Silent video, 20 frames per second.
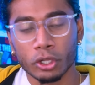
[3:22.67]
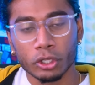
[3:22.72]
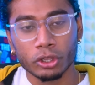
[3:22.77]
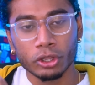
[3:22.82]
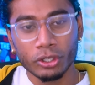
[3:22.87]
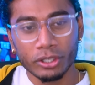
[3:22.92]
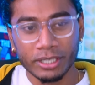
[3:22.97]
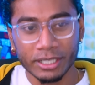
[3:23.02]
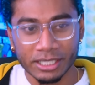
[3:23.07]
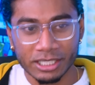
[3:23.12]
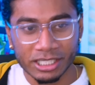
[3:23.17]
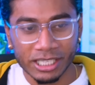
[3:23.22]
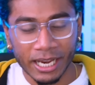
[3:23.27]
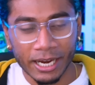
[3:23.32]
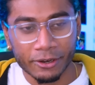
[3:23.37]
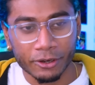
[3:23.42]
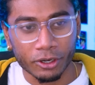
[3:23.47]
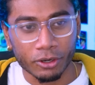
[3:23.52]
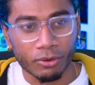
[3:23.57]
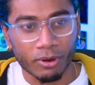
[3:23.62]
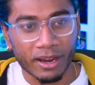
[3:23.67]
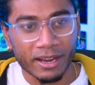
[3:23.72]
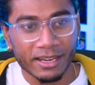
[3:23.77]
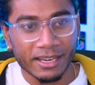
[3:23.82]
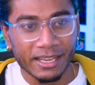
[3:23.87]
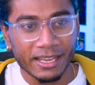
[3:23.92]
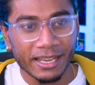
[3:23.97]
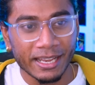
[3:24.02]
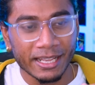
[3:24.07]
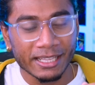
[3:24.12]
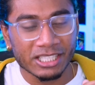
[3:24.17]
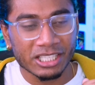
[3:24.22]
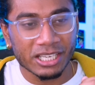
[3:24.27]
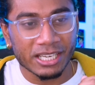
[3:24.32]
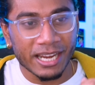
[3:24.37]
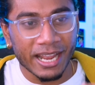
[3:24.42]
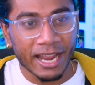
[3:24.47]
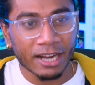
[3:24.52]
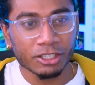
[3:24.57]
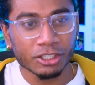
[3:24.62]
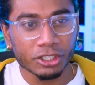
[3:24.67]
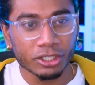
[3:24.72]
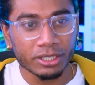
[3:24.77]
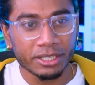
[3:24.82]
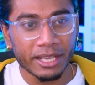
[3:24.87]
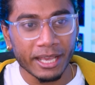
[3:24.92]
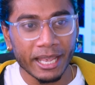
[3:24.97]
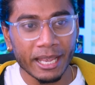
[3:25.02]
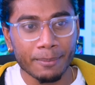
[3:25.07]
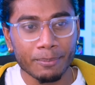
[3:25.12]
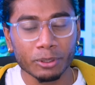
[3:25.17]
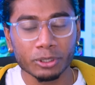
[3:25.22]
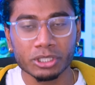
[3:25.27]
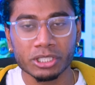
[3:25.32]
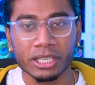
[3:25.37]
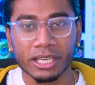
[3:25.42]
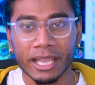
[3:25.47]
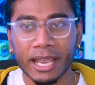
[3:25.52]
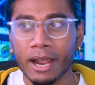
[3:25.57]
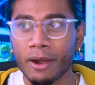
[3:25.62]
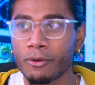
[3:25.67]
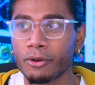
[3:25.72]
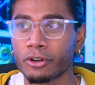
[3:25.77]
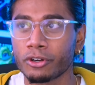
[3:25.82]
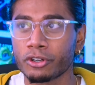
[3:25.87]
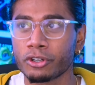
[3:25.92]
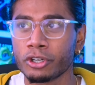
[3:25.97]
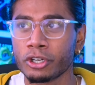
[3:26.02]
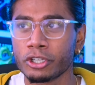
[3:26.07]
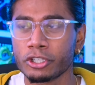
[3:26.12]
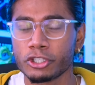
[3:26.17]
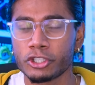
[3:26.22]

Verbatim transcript: Look at Zygarde, right? It's naturally able to counter